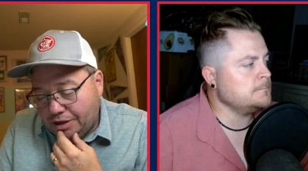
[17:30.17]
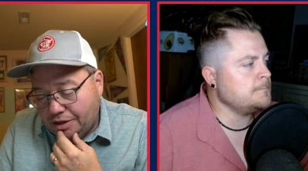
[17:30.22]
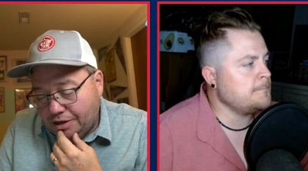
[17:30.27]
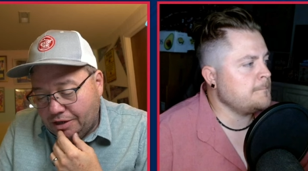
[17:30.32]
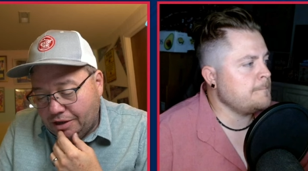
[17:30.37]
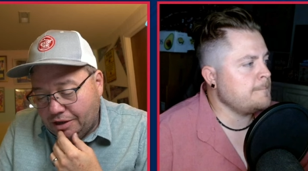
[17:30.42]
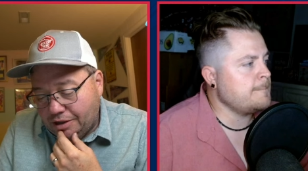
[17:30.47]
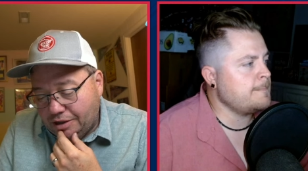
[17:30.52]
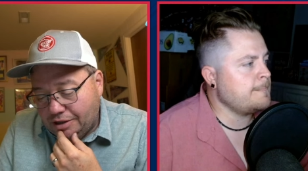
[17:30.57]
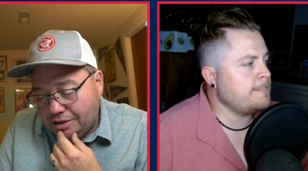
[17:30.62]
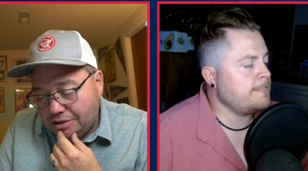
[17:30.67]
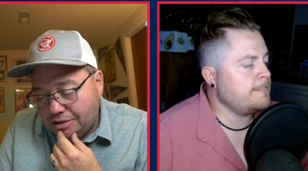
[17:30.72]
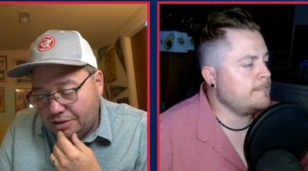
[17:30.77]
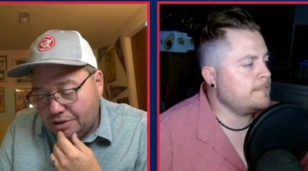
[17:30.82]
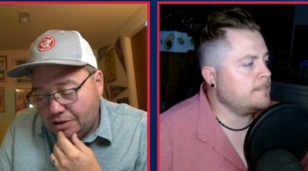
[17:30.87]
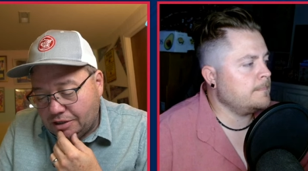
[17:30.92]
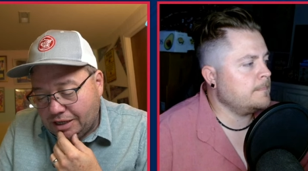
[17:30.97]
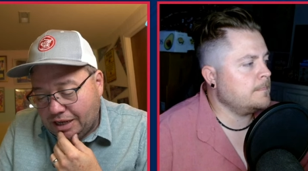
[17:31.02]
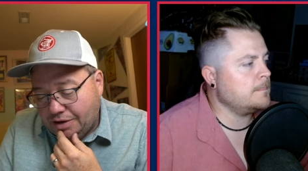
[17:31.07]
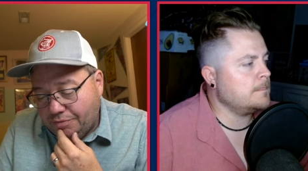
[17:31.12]
Speaker 1: and uh,
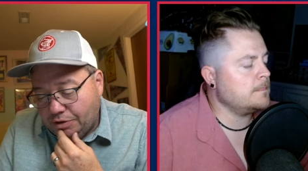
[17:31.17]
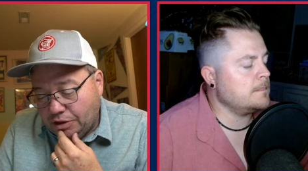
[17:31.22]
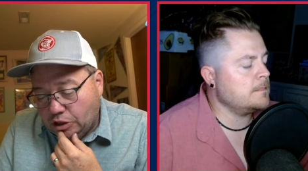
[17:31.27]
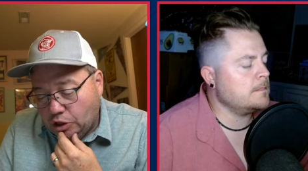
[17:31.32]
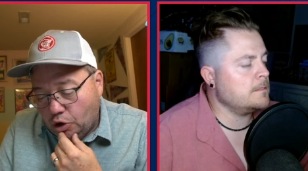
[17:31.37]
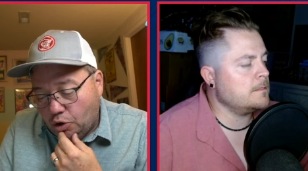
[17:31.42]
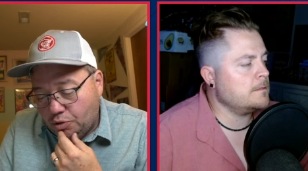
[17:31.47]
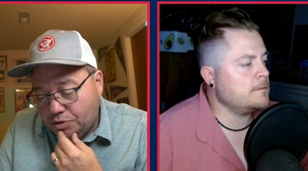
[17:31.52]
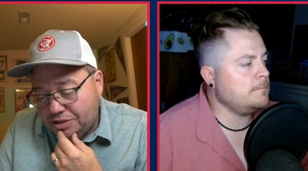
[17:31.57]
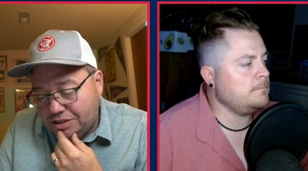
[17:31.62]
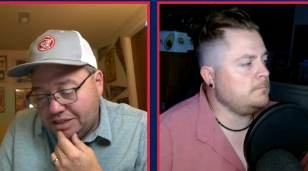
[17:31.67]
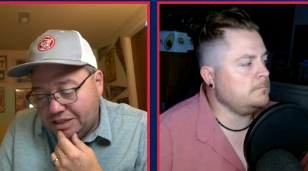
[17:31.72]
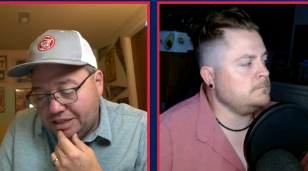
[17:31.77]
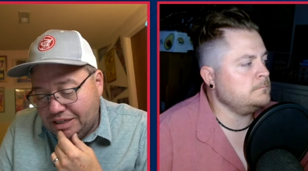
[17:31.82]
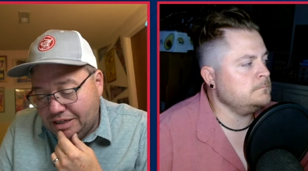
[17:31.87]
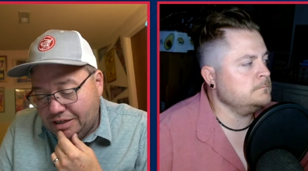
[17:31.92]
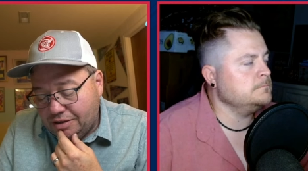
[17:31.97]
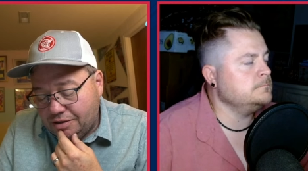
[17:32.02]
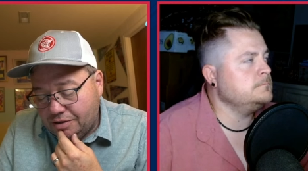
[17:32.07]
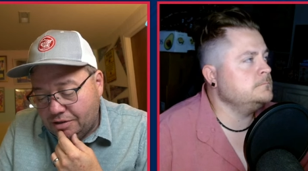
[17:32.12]
kind of a low
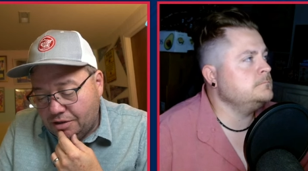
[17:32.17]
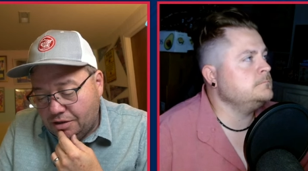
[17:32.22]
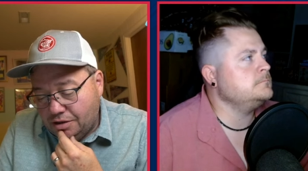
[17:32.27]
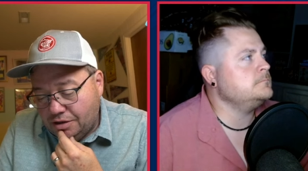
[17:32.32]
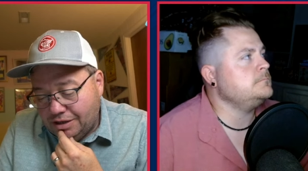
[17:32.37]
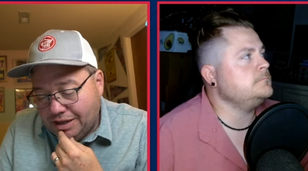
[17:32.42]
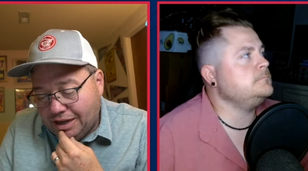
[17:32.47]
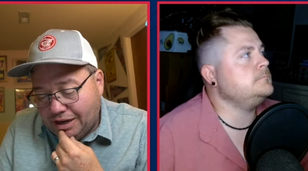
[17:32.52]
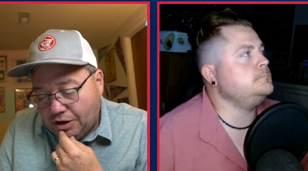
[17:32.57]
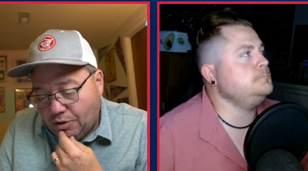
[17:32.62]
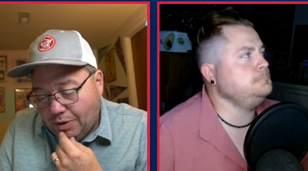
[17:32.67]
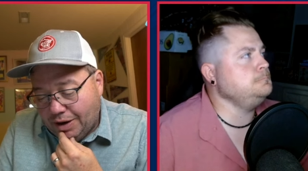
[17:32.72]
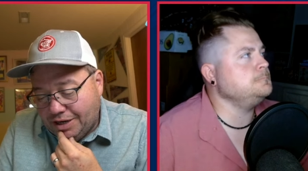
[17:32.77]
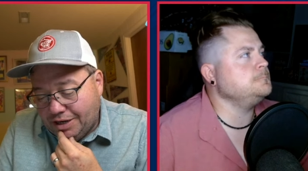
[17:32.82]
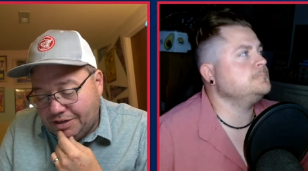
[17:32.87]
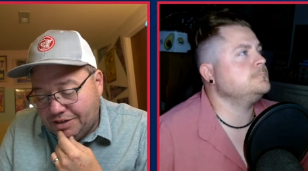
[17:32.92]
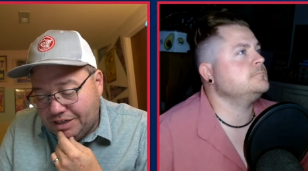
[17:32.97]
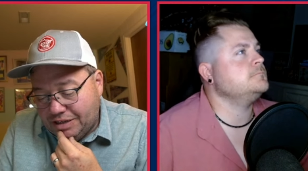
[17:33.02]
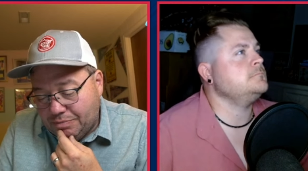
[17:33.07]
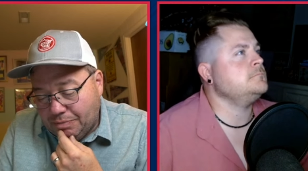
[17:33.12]
D, not quite
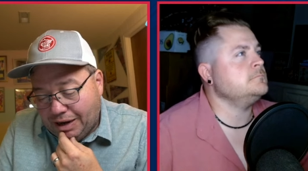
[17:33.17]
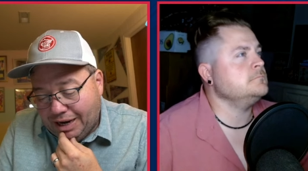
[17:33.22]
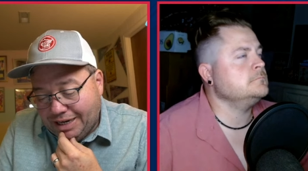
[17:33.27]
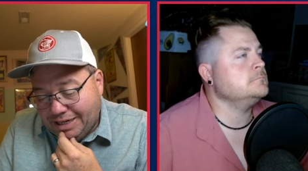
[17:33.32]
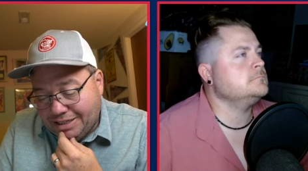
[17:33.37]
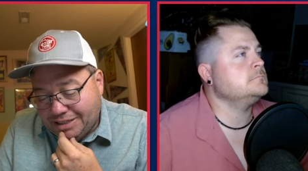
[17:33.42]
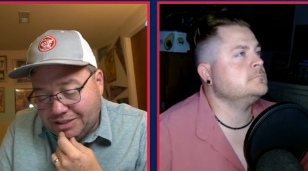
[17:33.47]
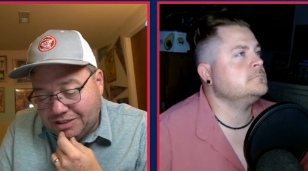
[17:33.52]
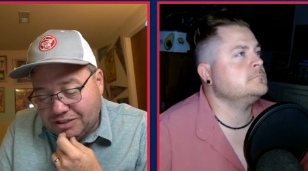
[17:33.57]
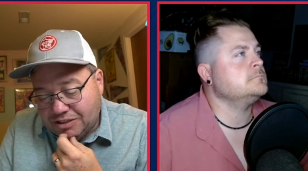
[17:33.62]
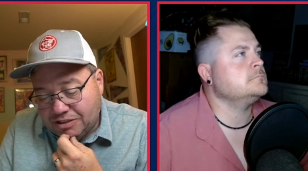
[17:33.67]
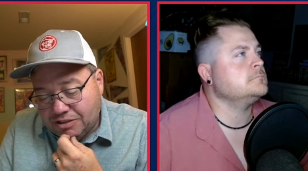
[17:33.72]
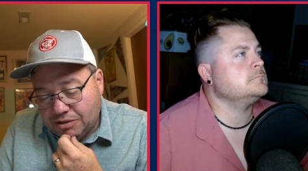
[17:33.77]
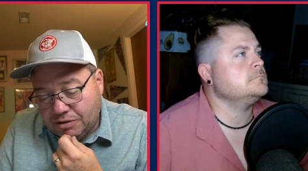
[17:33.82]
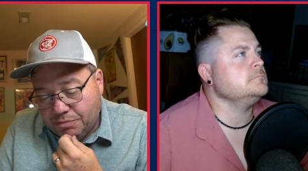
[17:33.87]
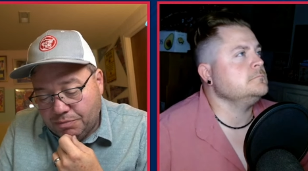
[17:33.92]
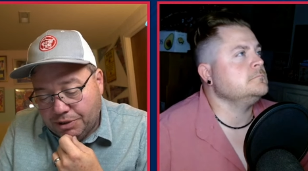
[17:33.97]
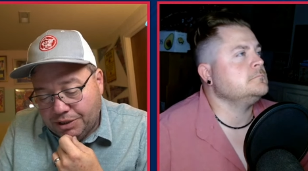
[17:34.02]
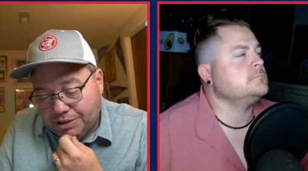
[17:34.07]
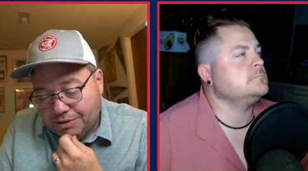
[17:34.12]
a D minus,
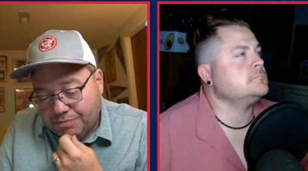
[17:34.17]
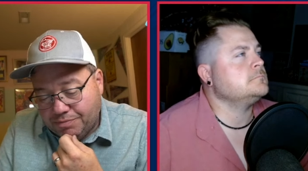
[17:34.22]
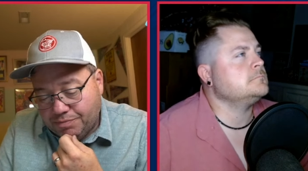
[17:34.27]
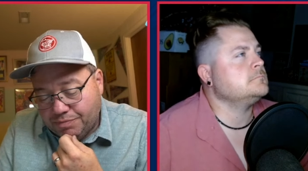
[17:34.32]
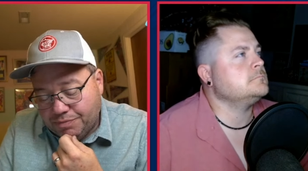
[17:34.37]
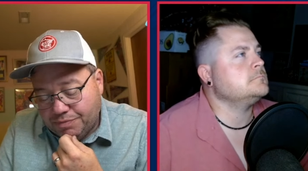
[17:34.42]
but